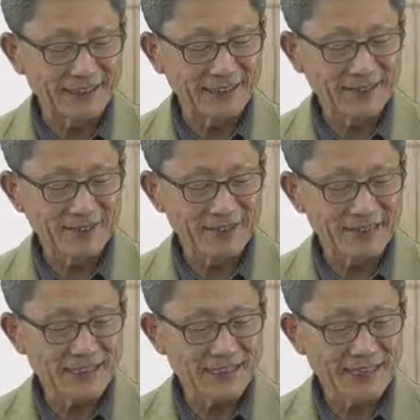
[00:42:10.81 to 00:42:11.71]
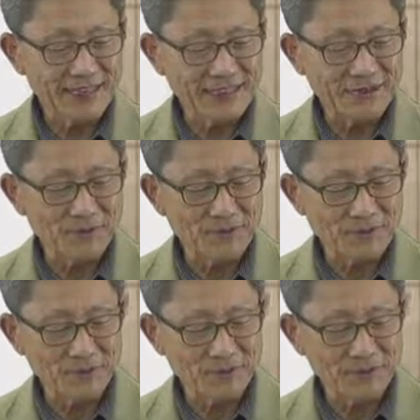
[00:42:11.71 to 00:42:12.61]
You see, cation goes
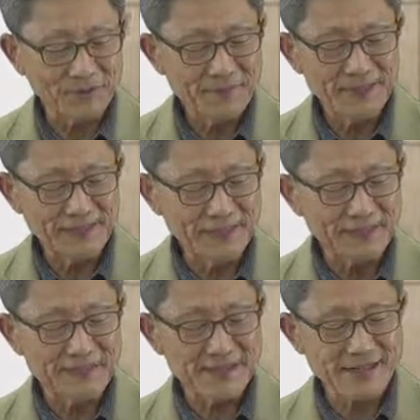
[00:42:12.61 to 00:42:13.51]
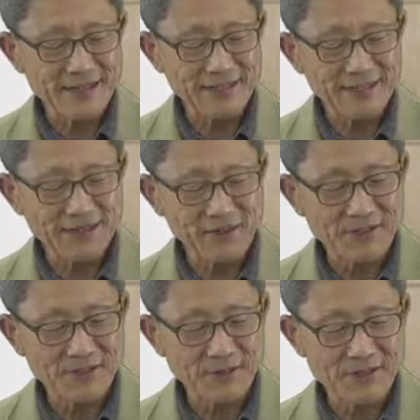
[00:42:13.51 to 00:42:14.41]
to the interstitial site,
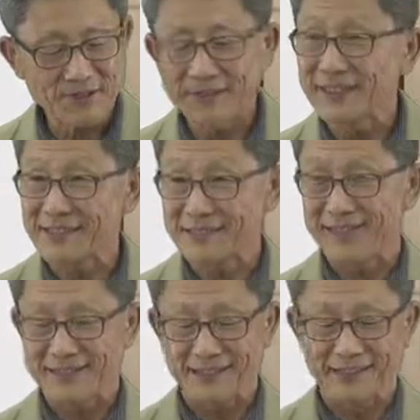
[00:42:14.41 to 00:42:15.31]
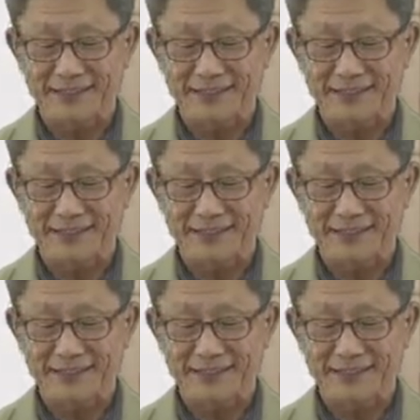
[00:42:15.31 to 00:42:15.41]
oxygen also interstitial site.